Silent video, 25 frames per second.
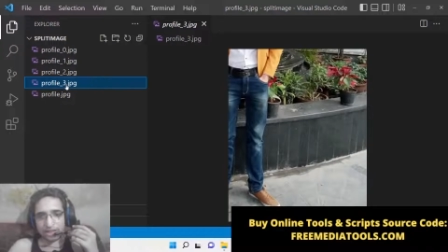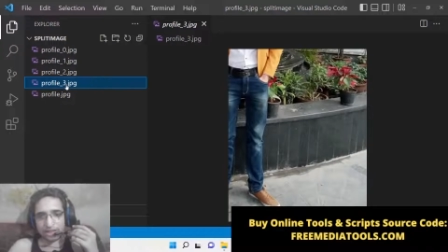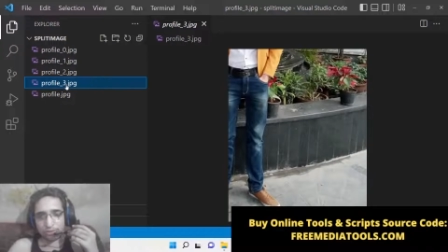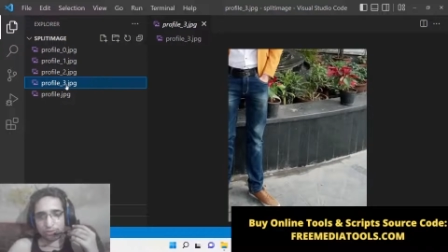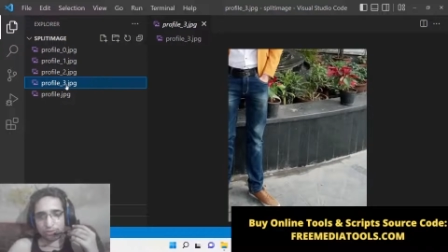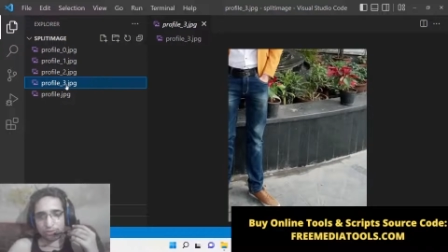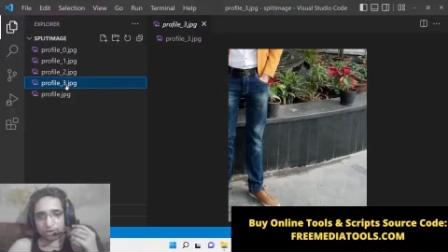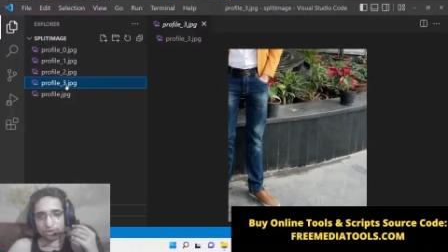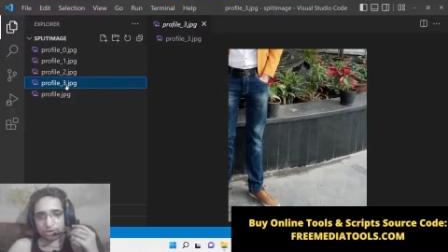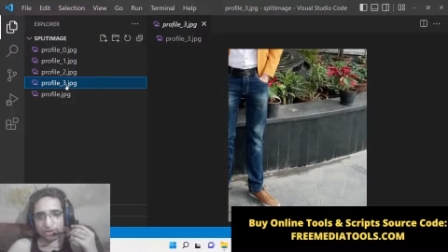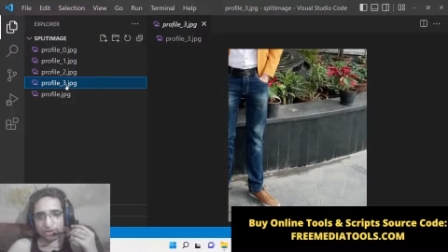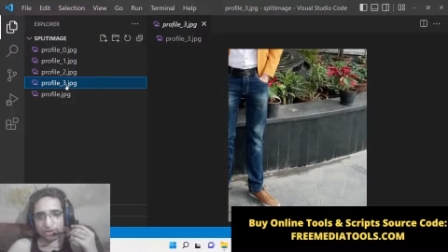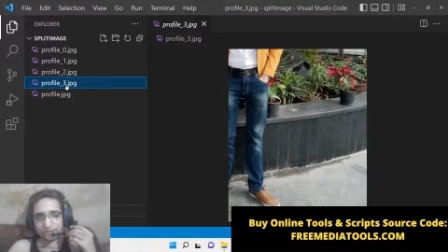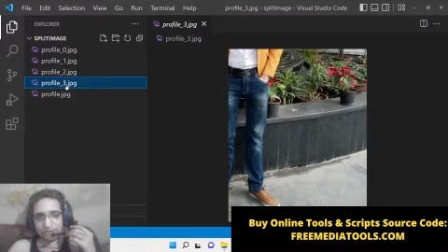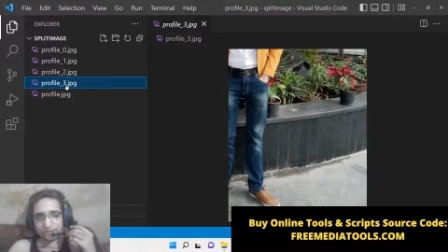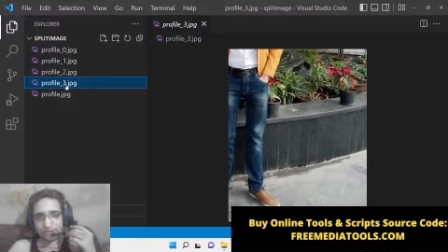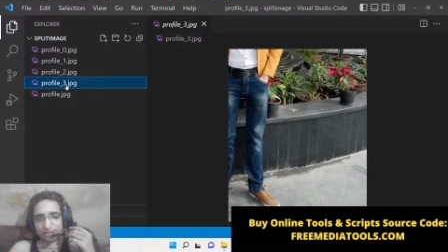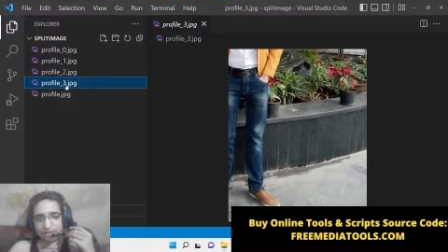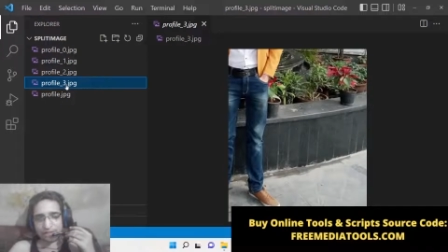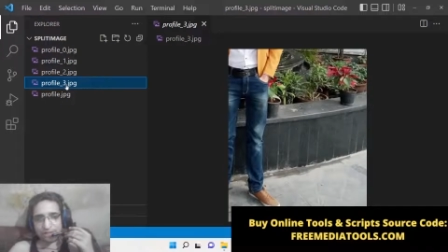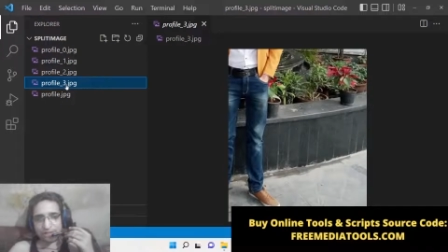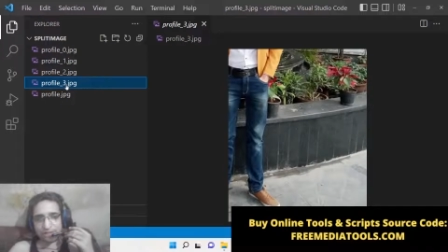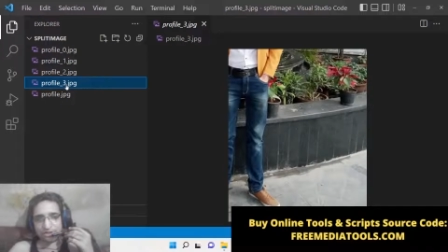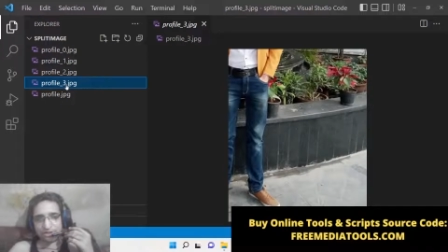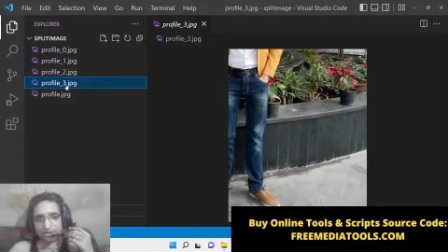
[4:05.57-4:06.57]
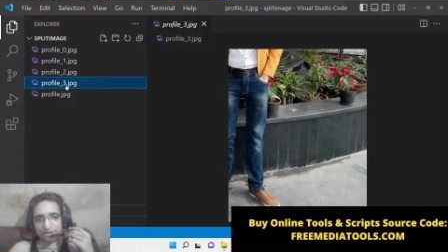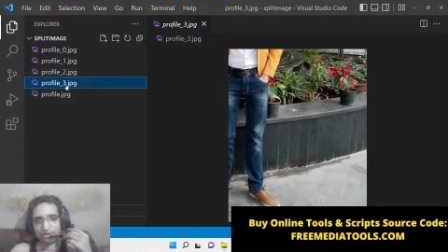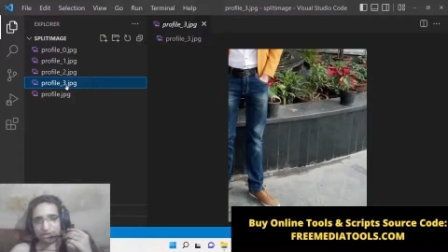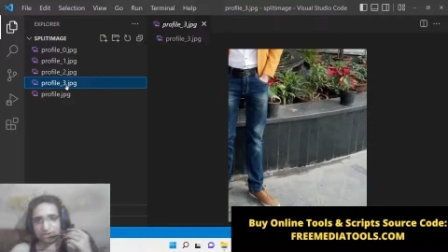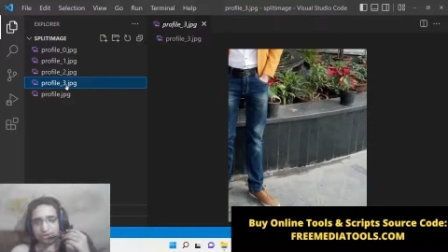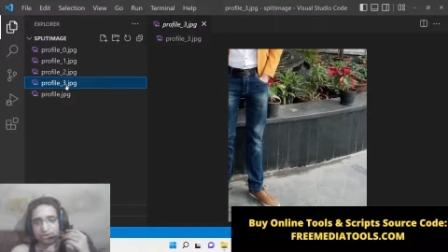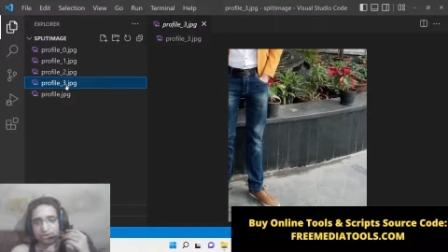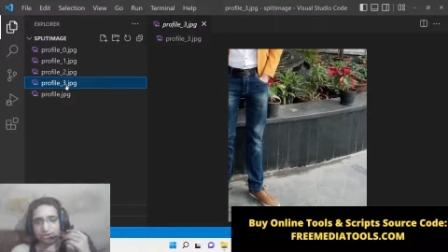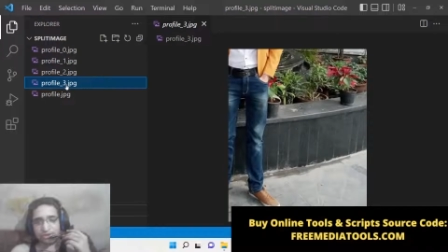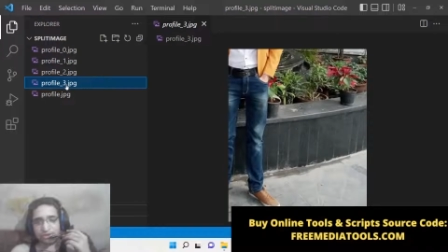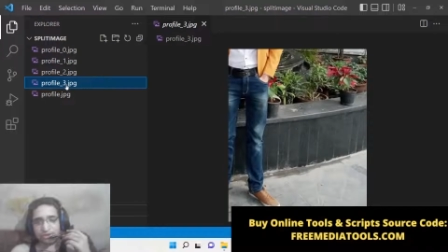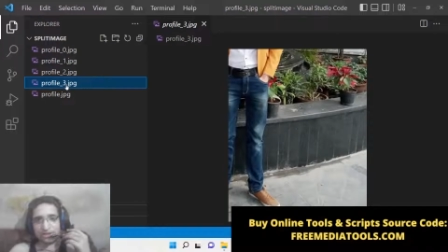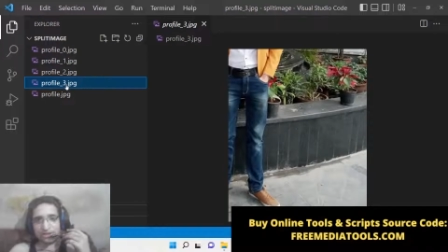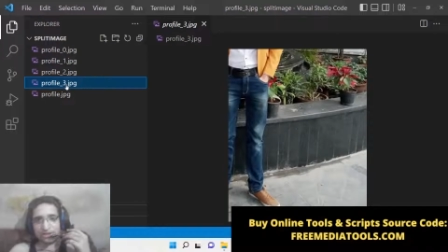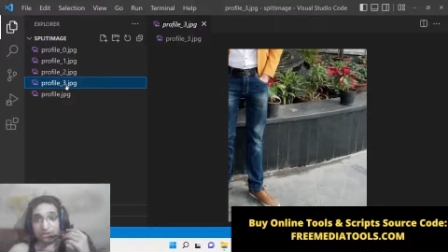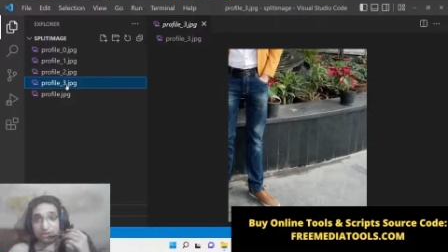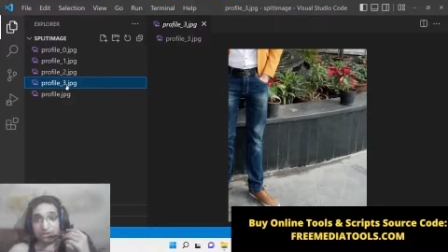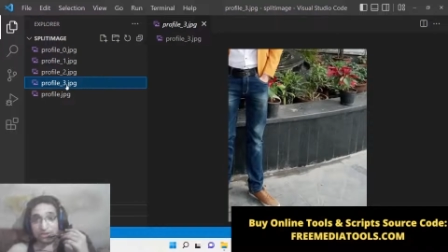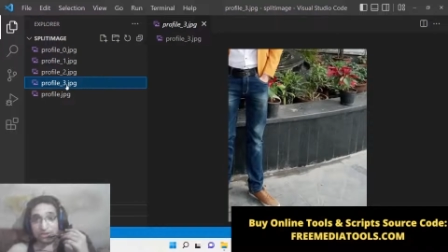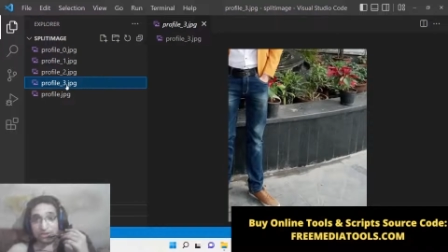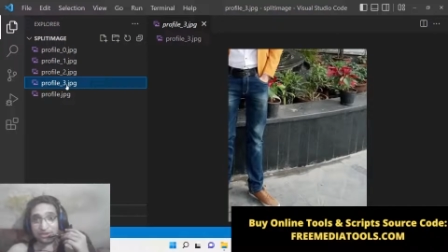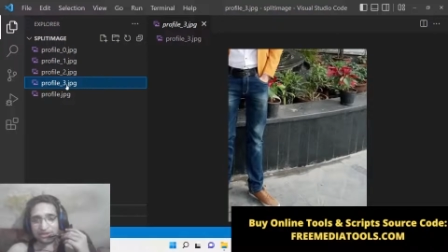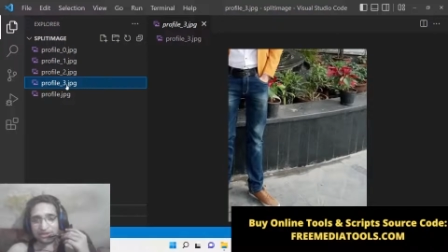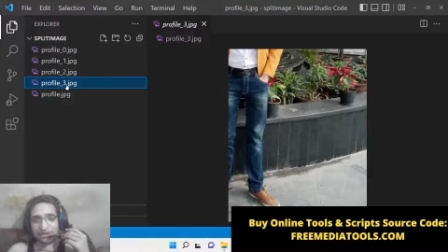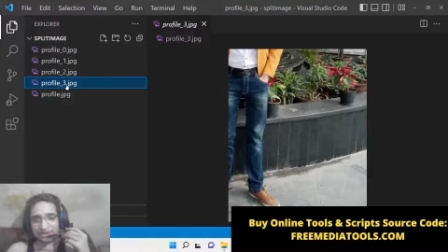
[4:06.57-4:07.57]
a portion of the image is shown to the
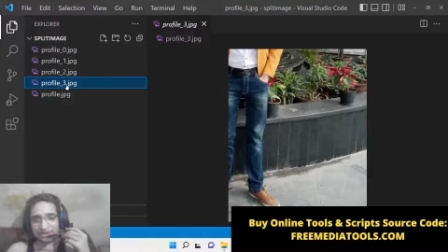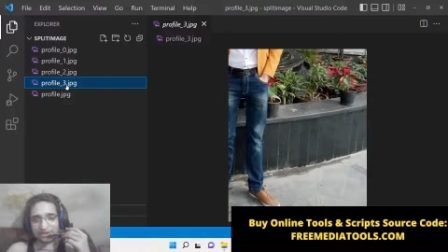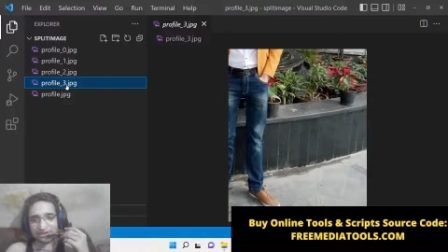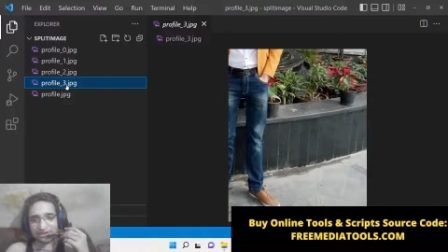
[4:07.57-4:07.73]
user